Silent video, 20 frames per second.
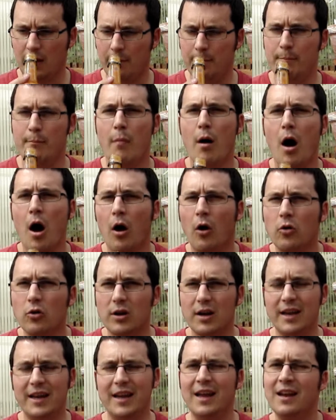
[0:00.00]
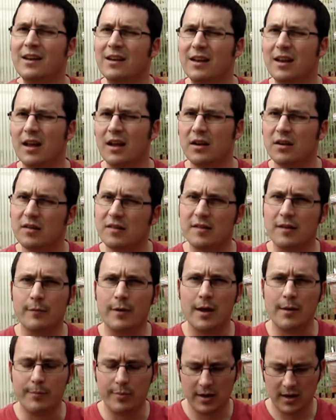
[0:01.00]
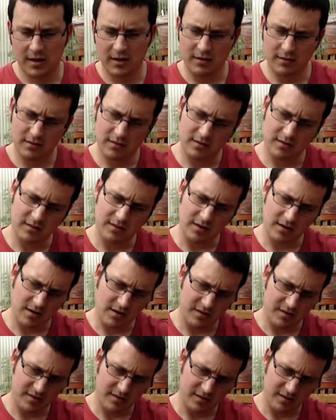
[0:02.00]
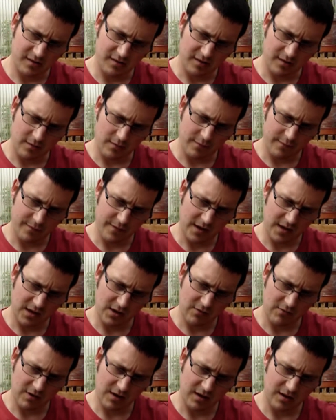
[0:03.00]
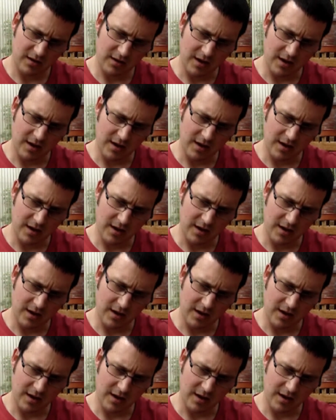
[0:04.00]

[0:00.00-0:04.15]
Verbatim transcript: mildly Indian, so maybe did I? Has he got fenugreek?